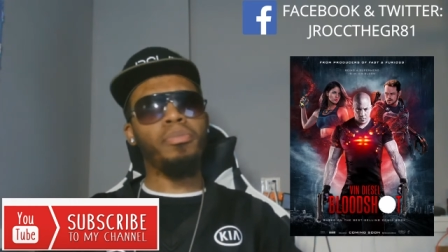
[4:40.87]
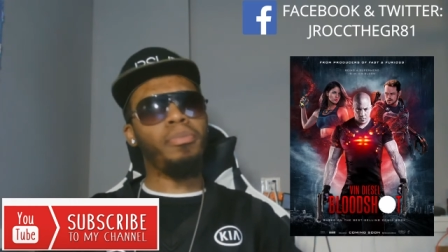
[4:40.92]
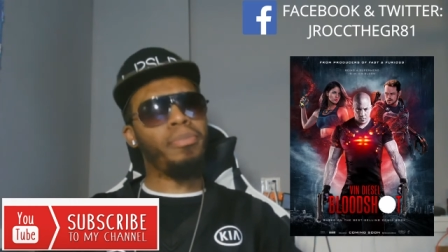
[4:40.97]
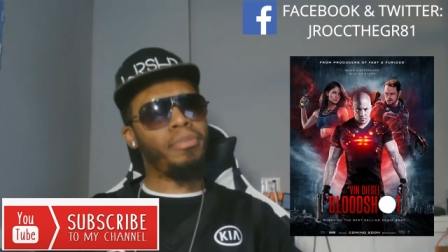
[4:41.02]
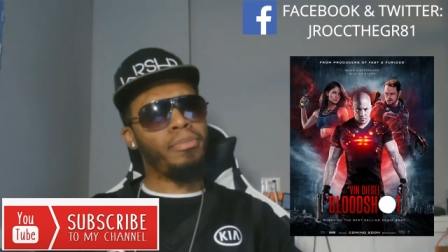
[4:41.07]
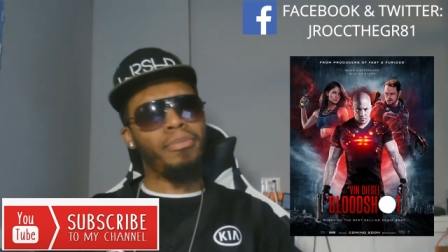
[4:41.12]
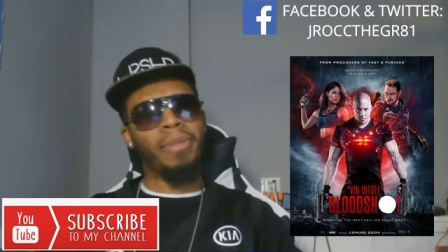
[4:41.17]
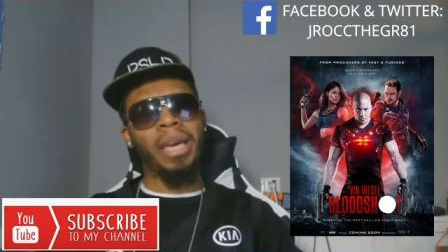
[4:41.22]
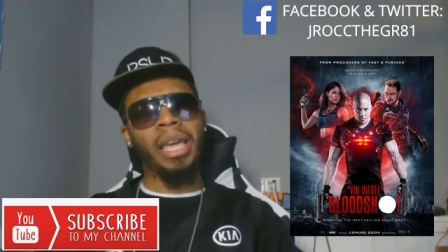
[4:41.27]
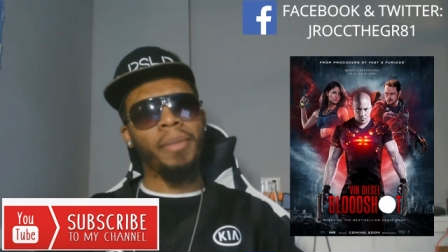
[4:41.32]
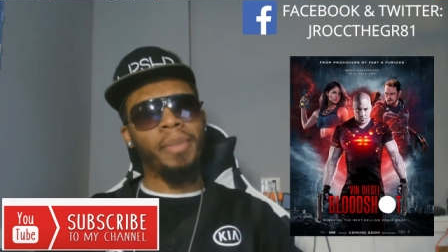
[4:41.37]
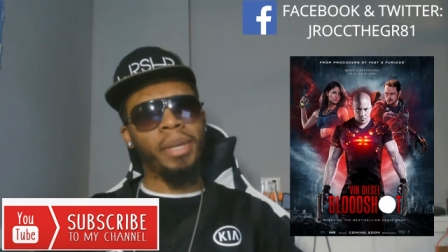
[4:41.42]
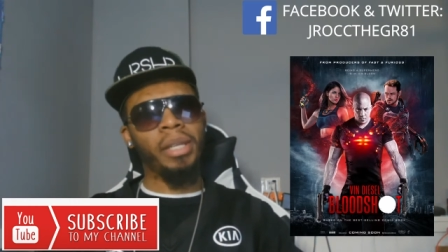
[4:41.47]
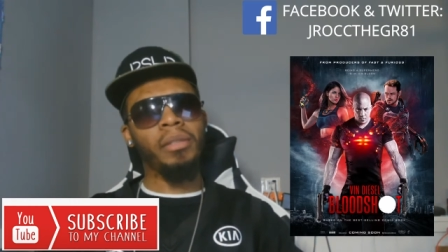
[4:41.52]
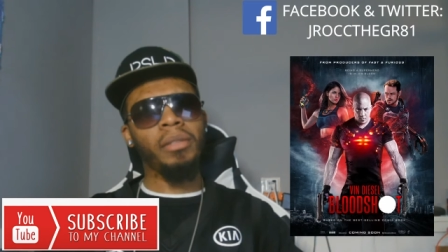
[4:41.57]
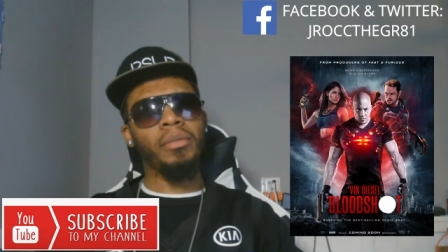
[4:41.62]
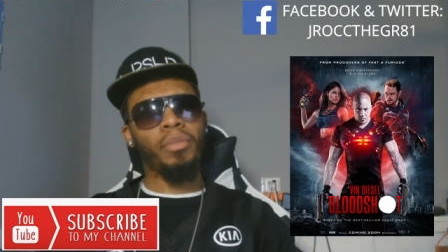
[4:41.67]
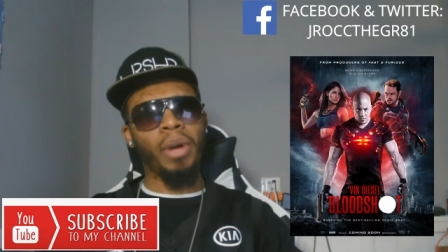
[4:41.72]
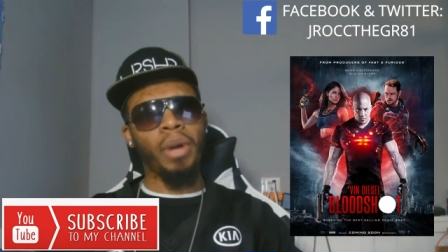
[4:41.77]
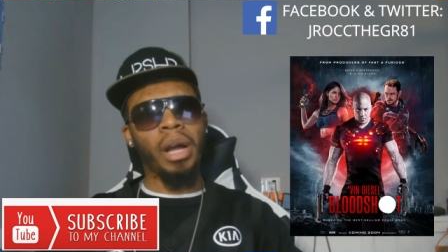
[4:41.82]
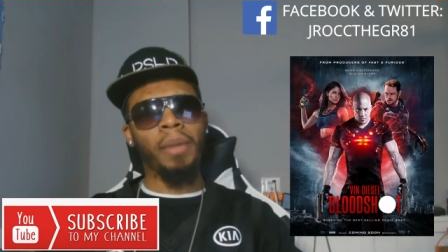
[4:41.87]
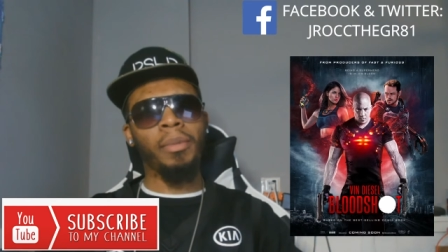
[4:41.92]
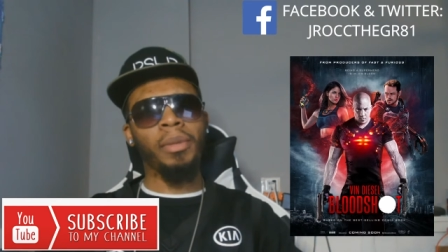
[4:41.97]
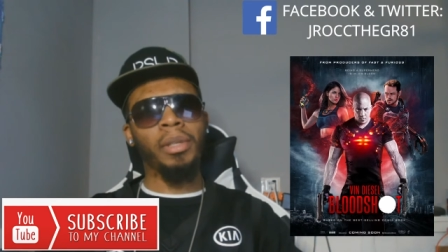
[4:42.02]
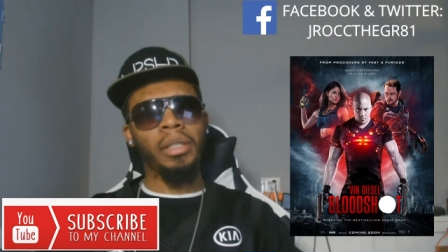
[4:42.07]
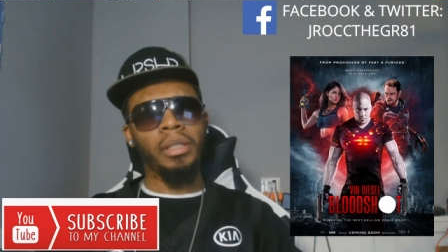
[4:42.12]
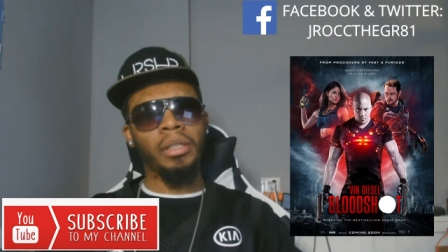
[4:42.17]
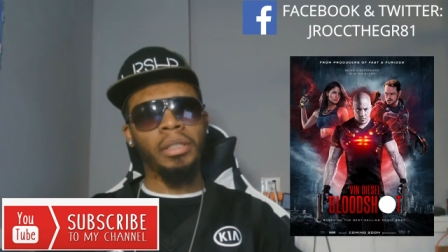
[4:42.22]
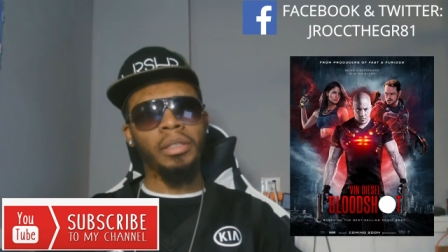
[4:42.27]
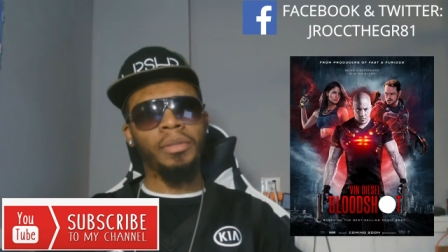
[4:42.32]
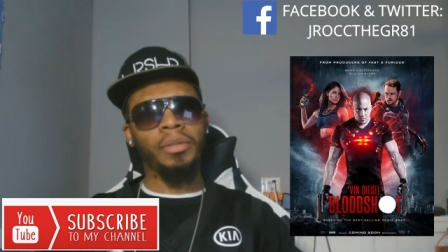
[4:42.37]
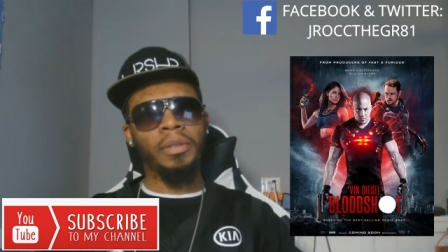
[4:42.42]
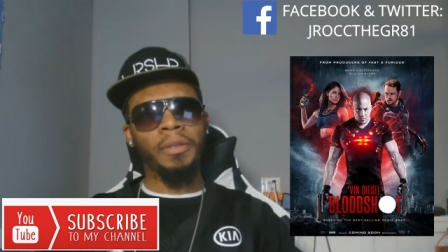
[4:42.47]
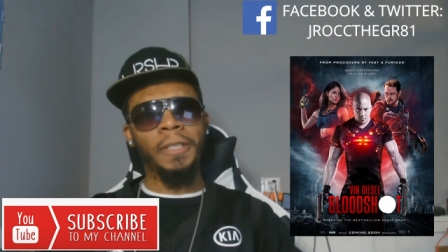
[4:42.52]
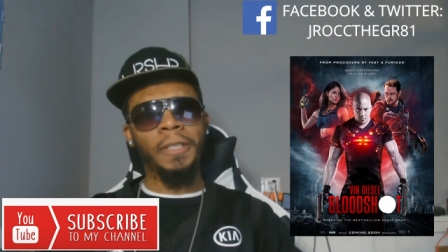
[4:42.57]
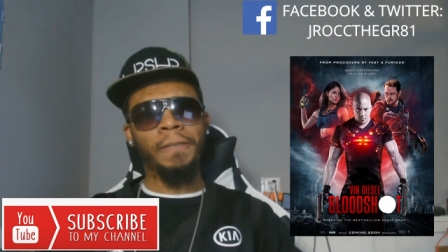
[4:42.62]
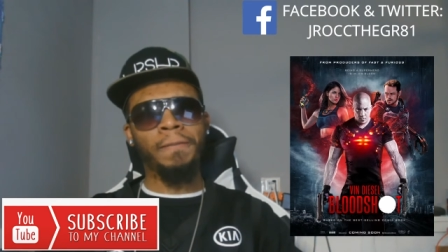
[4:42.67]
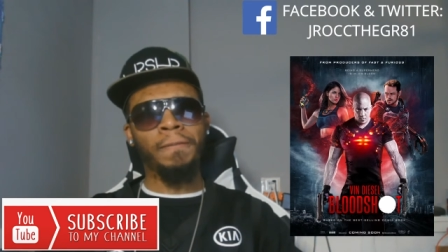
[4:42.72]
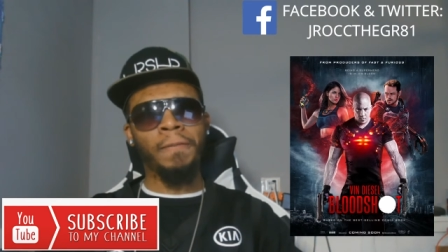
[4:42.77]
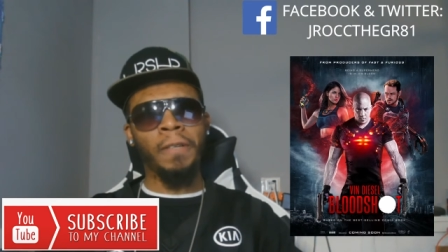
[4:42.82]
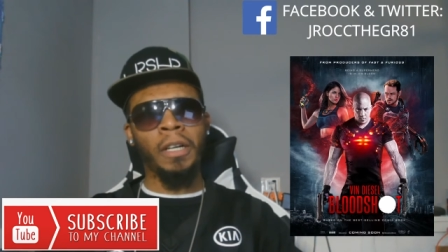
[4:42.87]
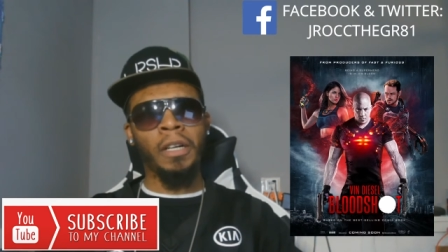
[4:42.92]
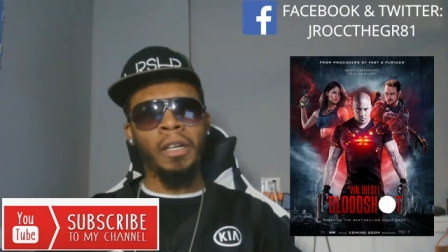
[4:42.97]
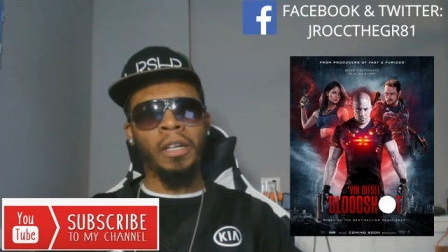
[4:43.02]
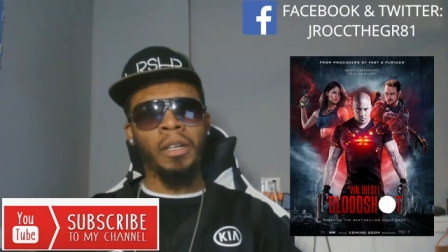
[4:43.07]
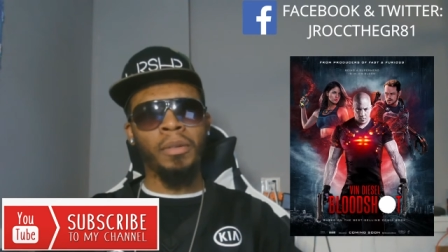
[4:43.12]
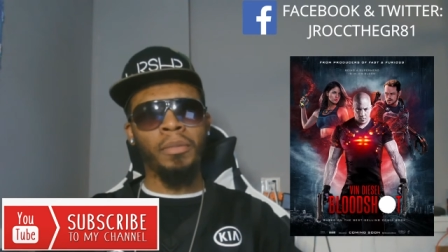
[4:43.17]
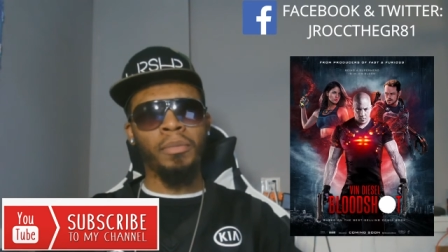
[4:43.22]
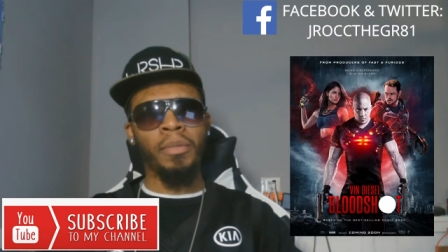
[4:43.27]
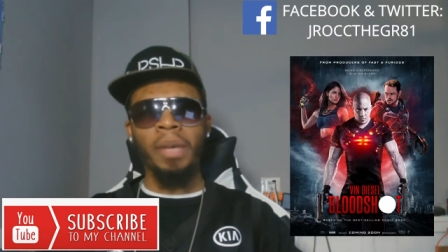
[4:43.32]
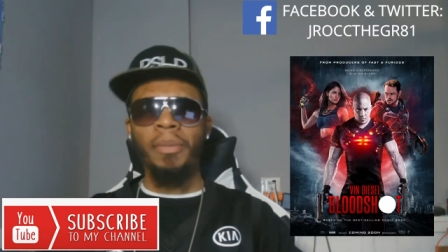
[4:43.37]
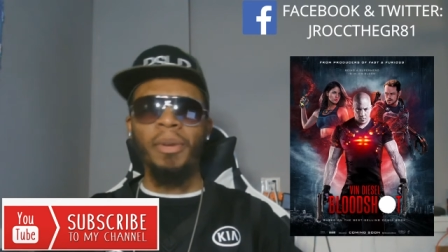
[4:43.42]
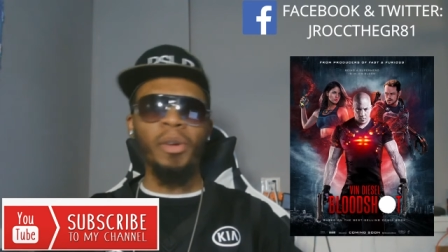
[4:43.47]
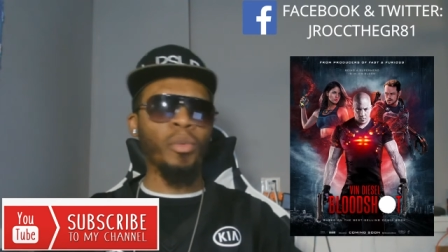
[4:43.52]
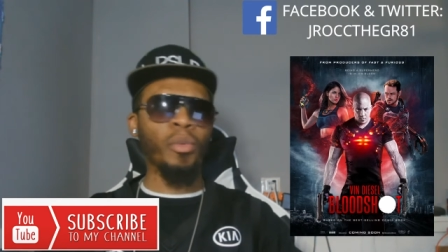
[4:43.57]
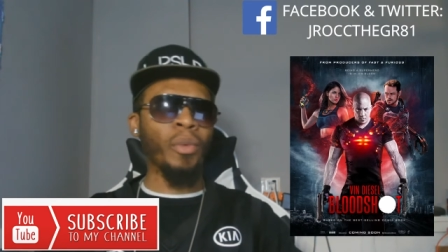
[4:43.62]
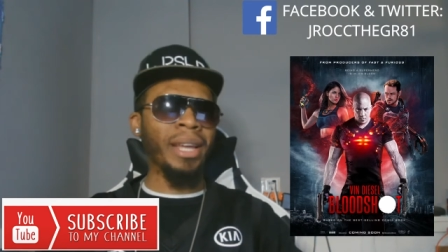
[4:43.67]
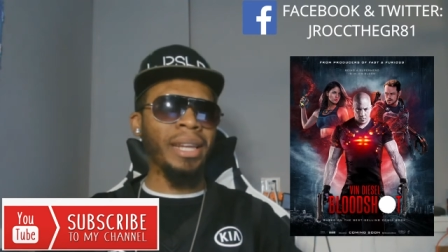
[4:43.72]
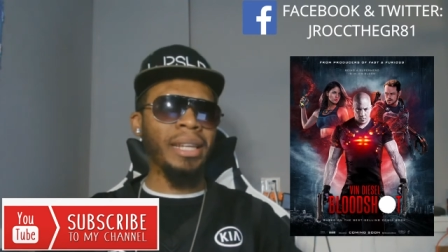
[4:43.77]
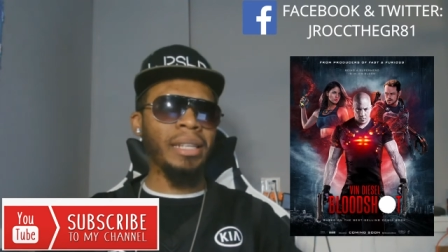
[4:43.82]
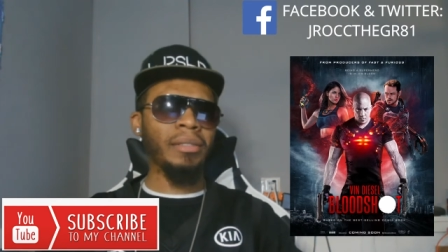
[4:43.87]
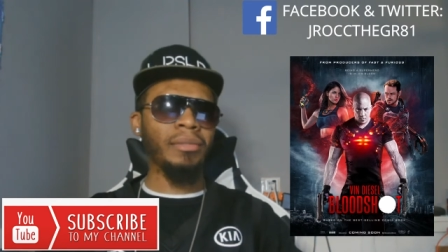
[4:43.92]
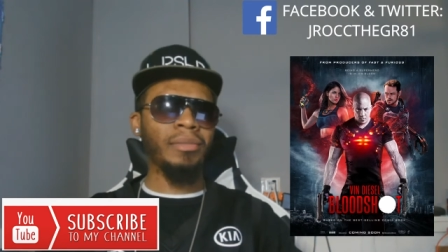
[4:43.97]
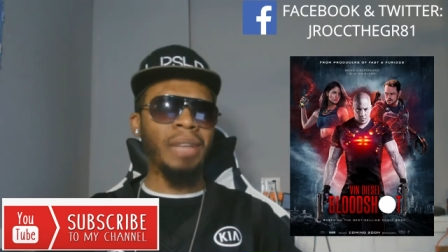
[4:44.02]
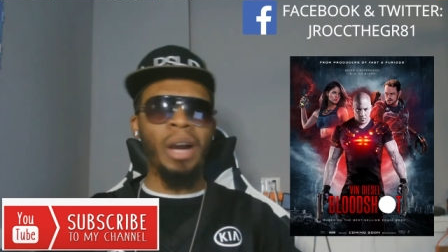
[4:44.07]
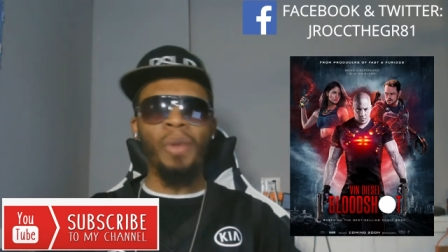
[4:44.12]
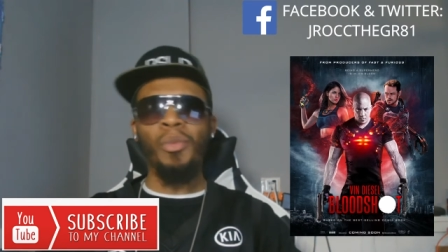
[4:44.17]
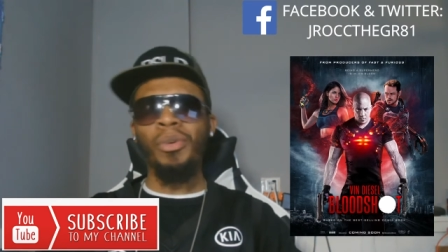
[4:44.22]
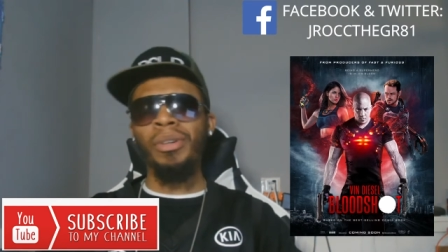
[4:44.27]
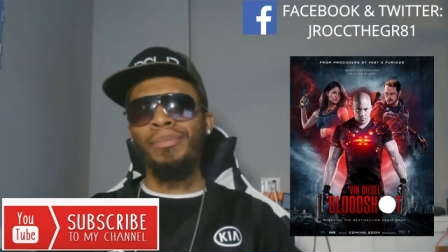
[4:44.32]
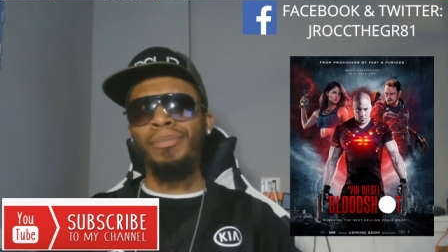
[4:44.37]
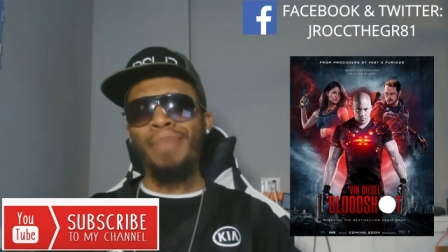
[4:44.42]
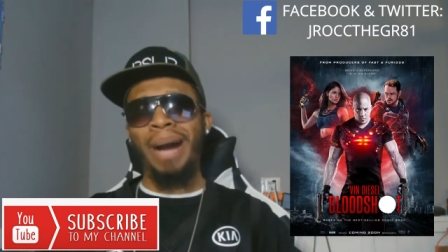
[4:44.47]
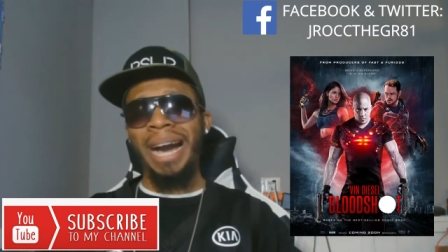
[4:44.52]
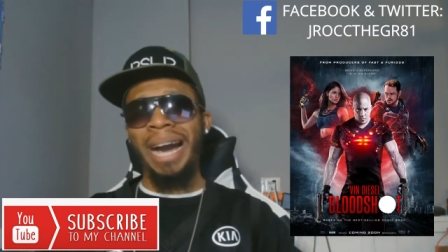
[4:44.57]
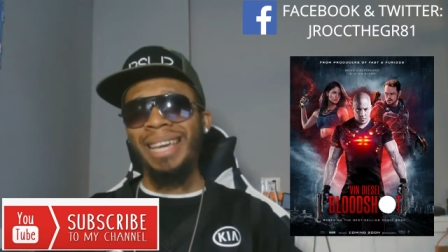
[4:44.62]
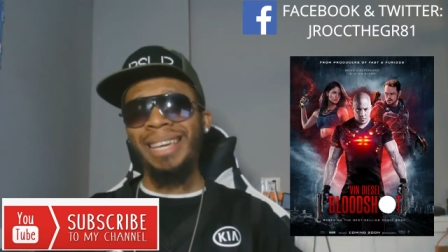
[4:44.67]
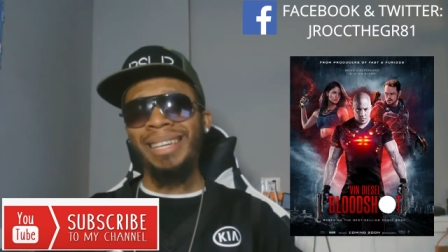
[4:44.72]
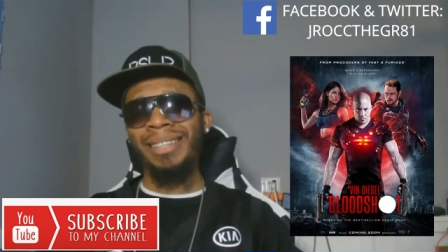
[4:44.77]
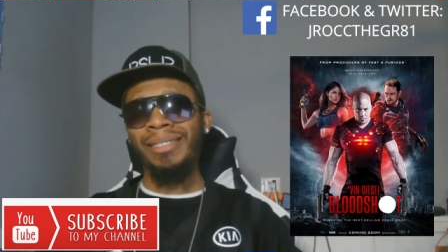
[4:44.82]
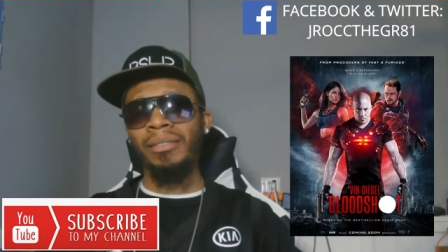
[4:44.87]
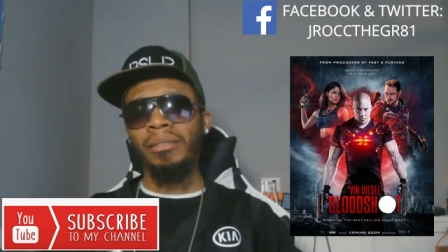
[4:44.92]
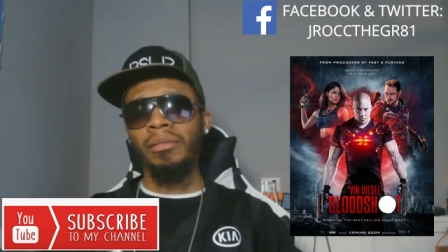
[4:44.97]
Maybe, probably. Uh, maybe rent it. I wouldn't buy it.